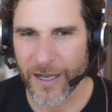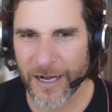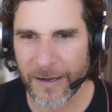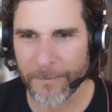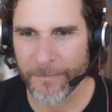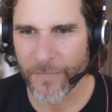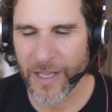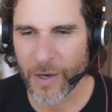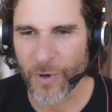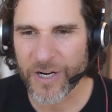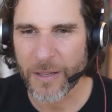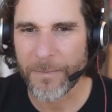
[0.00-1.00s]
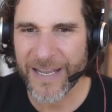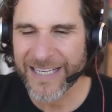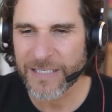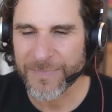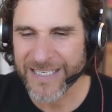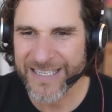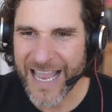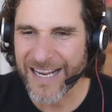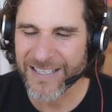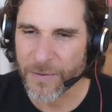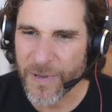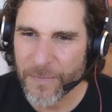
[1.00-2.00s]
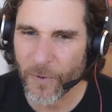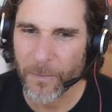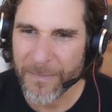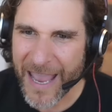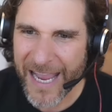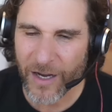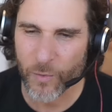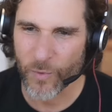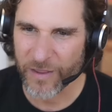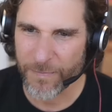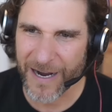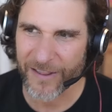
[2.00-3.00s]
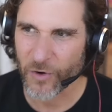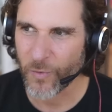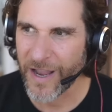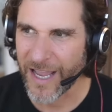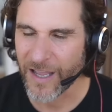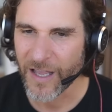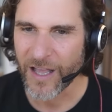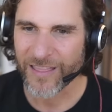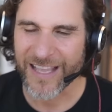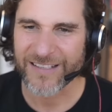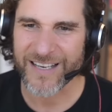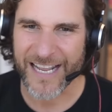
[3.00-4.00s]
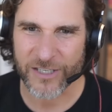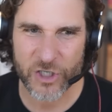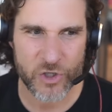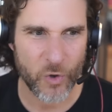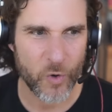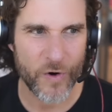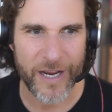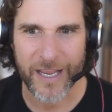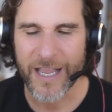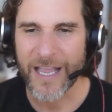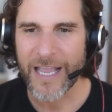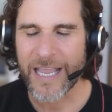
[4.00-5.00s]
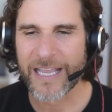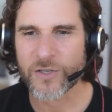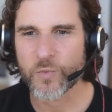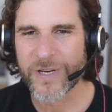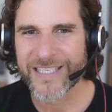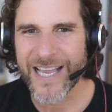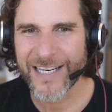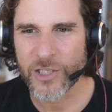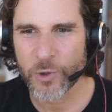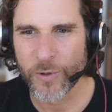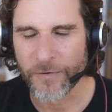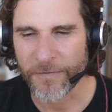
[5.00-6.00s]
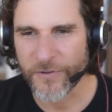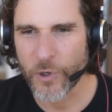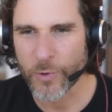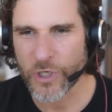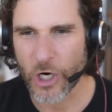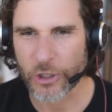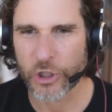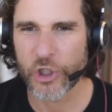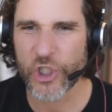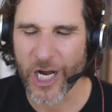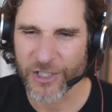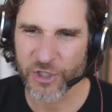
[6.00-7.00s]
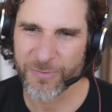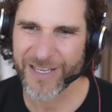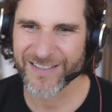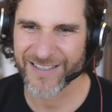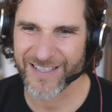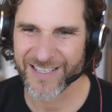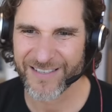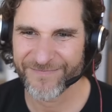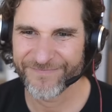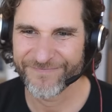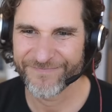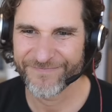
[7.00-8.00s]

Um, and one of the biggest mistakes that people make with, by the way, things like story is we tend to infuse our judgments